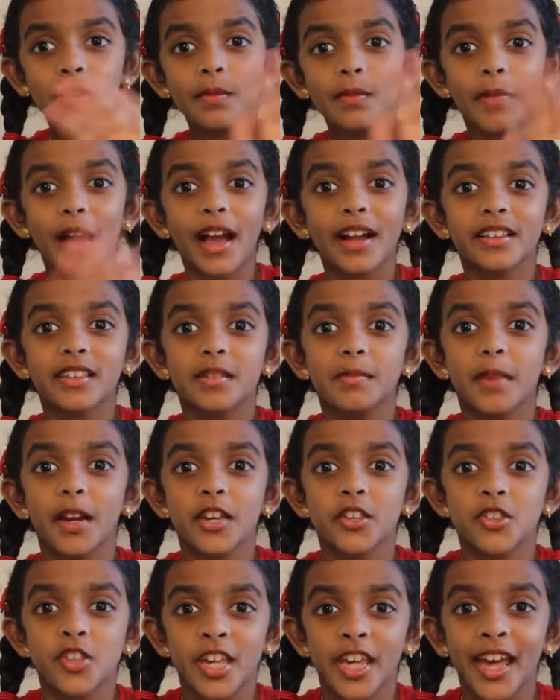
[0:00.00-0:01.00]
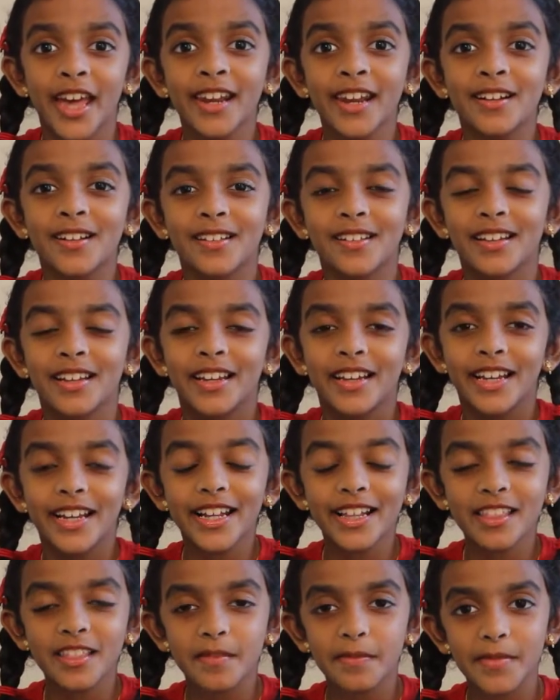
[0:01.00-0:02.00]
Welcome back to my channel.
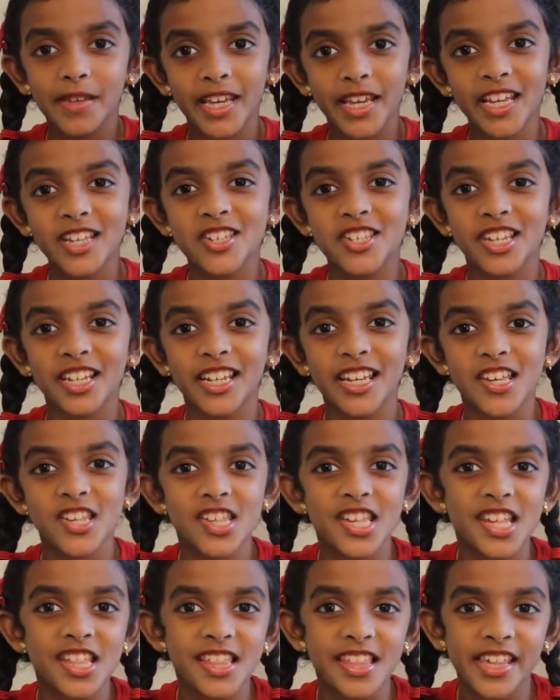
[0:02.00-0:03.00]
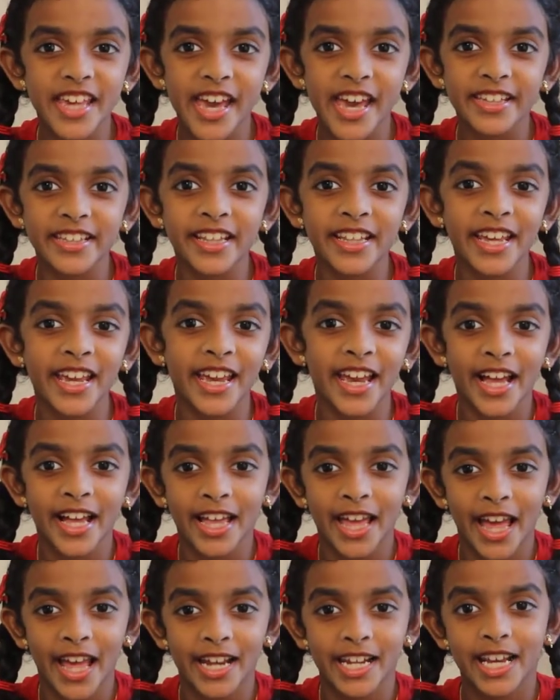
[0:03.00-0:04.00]
It's me, Jenisha Stanley
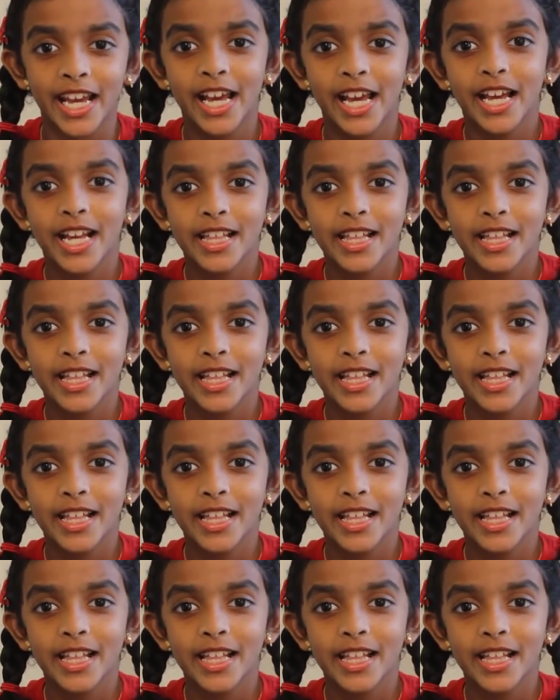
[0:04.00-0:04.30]
again.